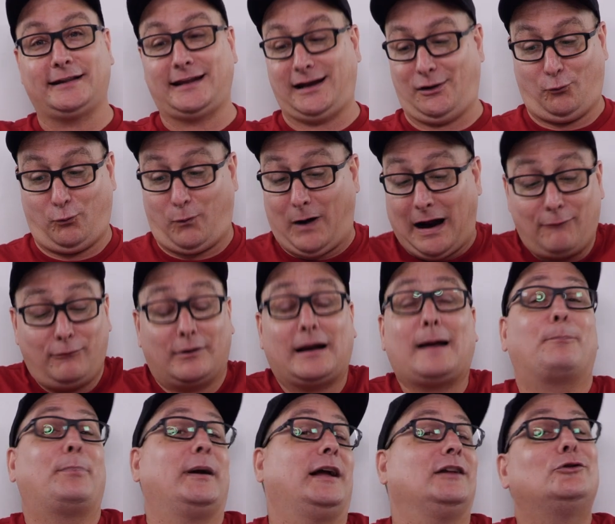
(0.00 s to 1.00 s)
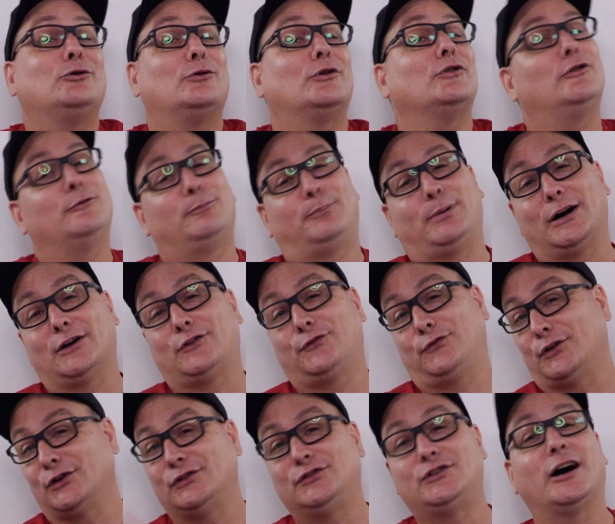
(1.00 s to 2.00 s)
Like, why would I pay two hundred bucks
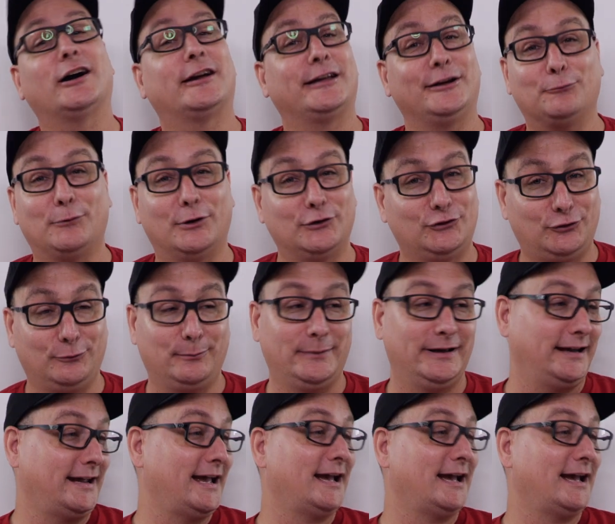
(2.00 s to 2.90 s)
for a Ducky One two Mini?